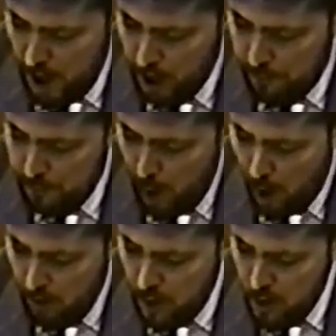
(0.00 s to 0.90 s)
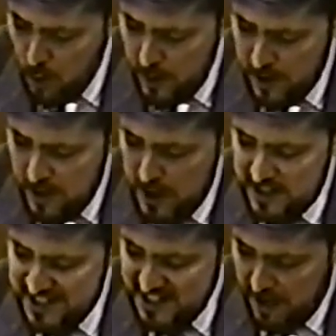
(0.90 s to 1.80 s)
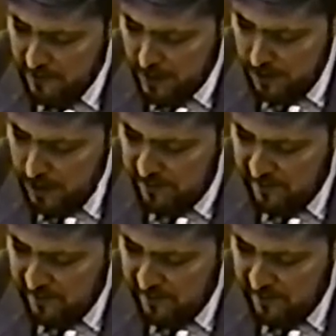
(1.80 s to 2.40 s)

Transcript: On Apollo 7